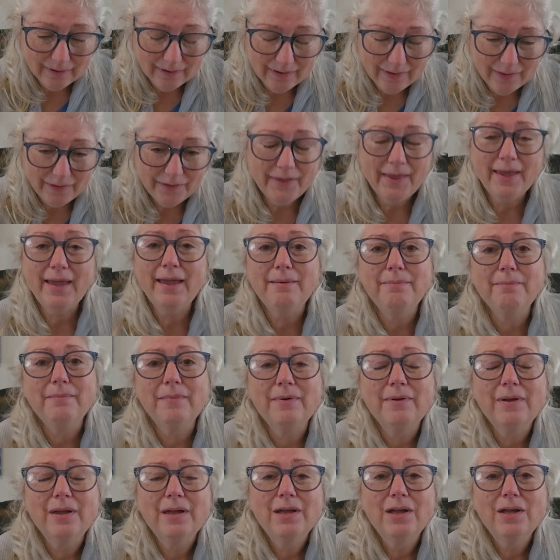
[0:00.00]
they
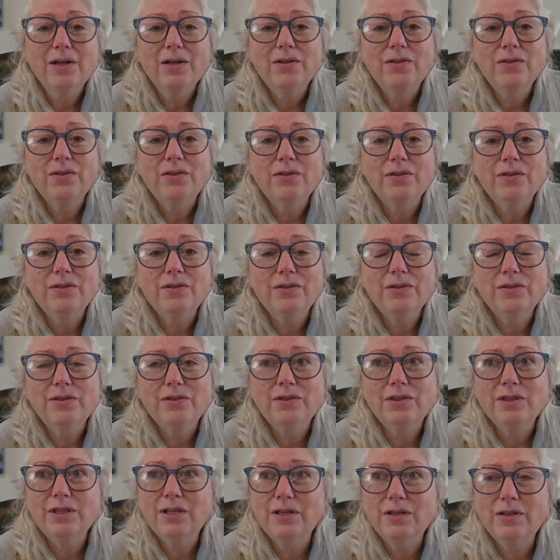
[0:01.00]

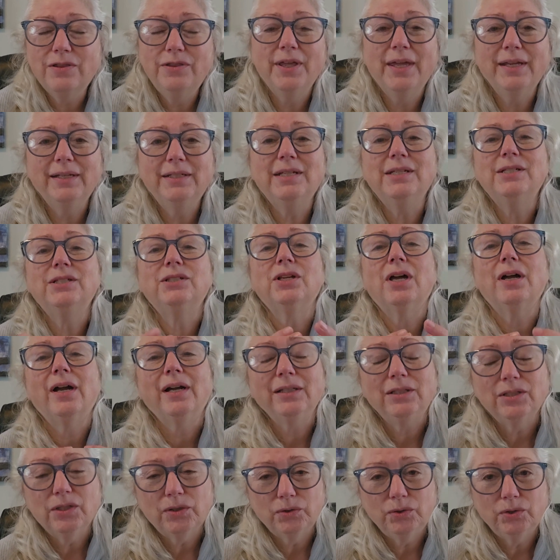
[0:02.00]

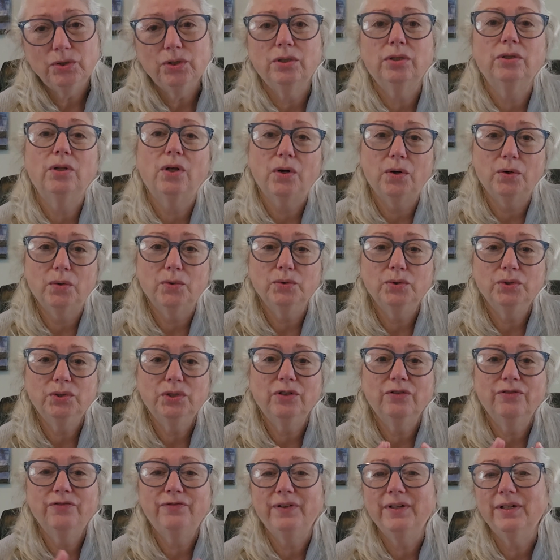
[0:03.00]
design those clothes
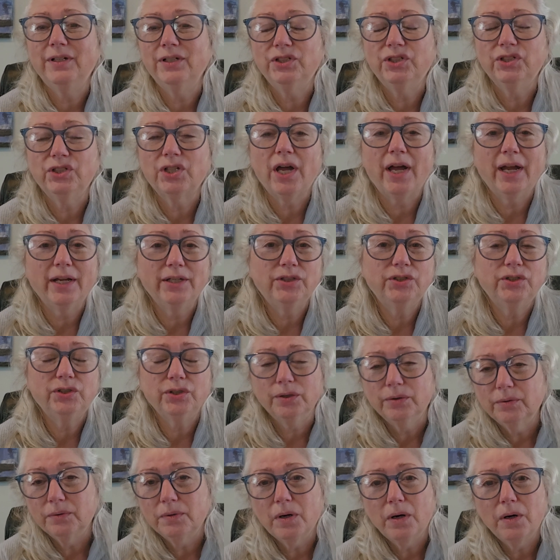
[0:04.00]
to fit a size
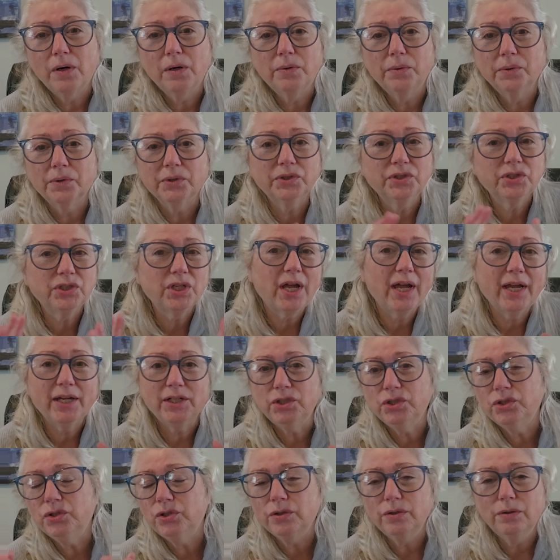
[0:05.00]
0 or
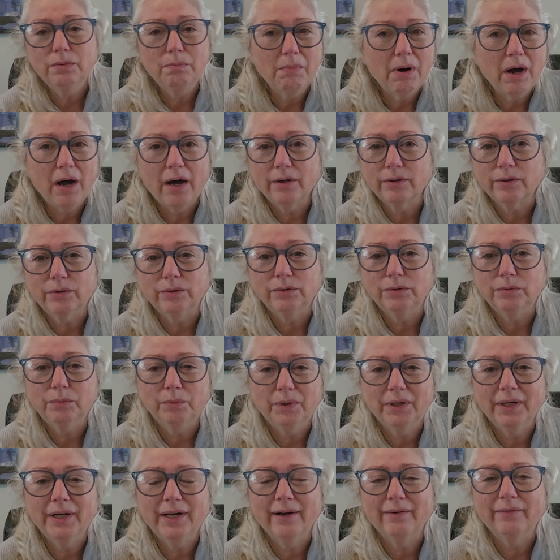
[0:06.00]
size 2 model,
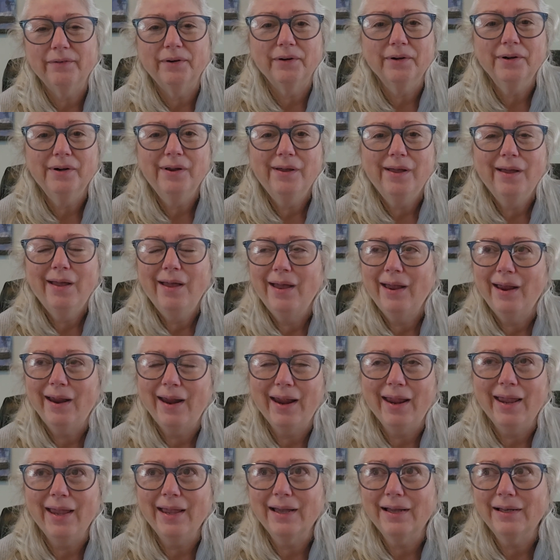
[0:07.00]
whatever,
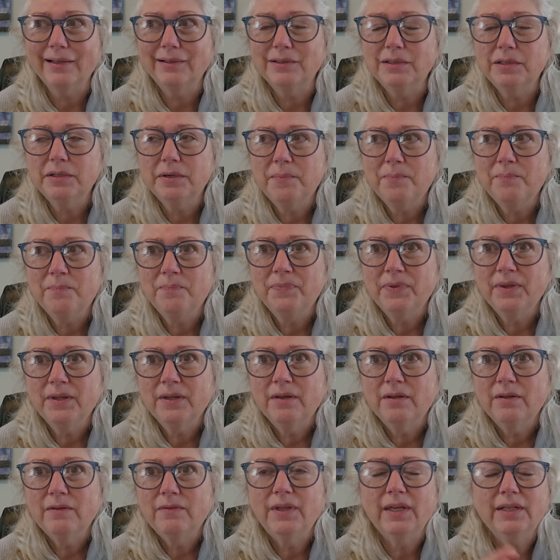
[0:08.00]
and
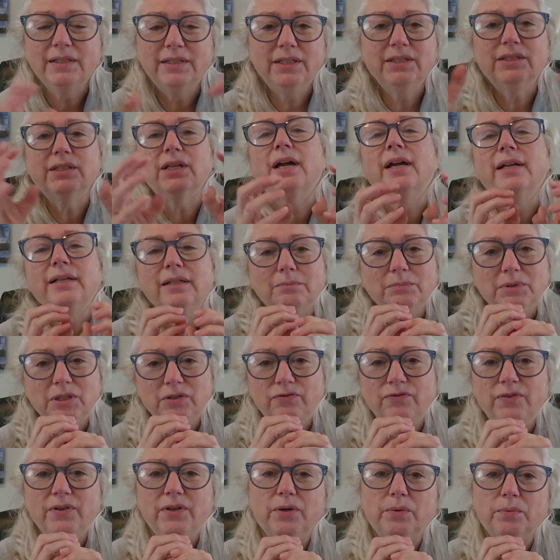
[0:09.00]
they design them to
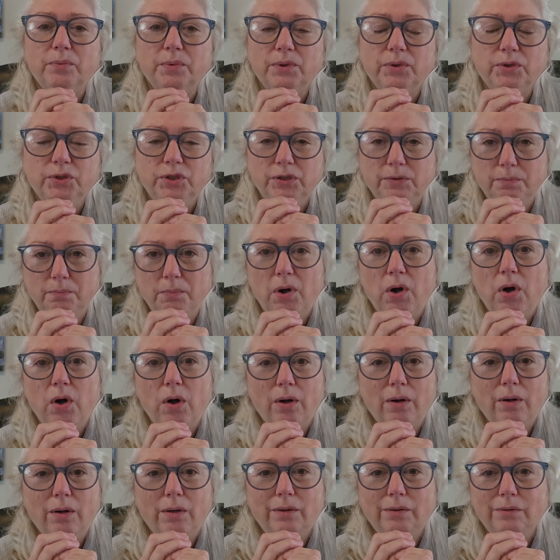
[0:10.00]
fit a real
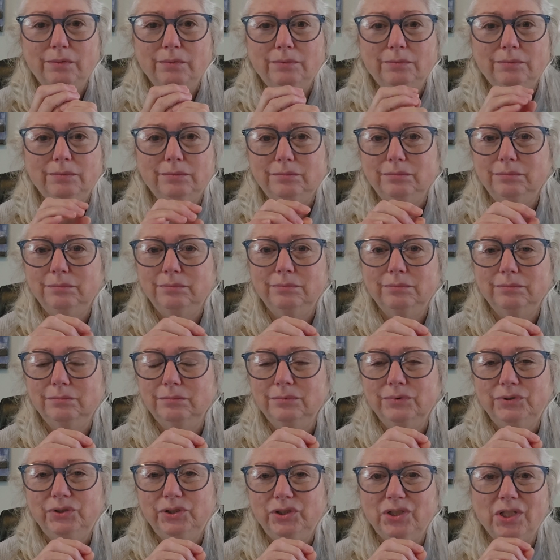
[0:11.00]
small,
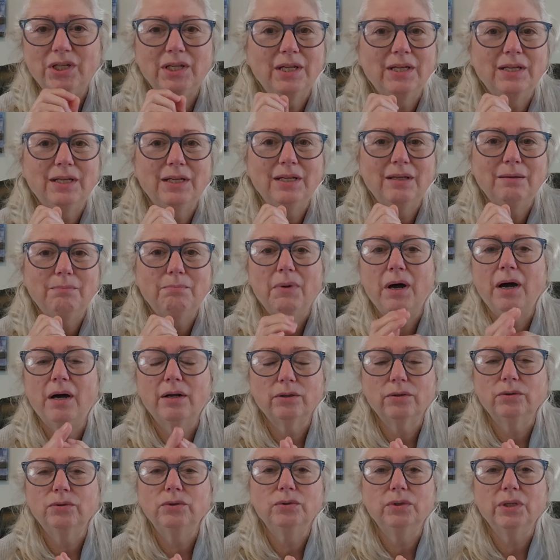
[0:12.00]
skinny,
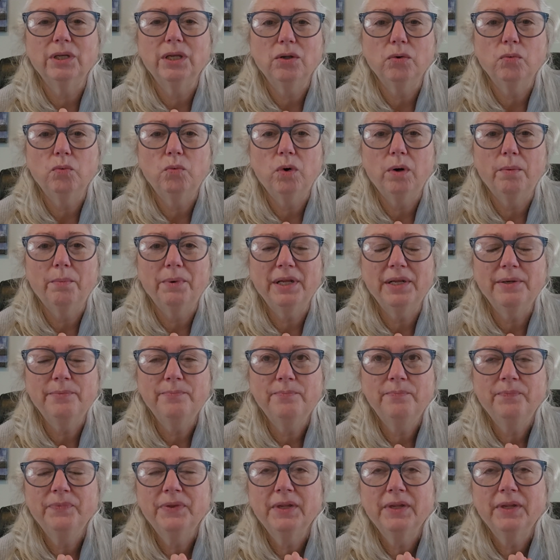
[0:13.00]
model-looking woman.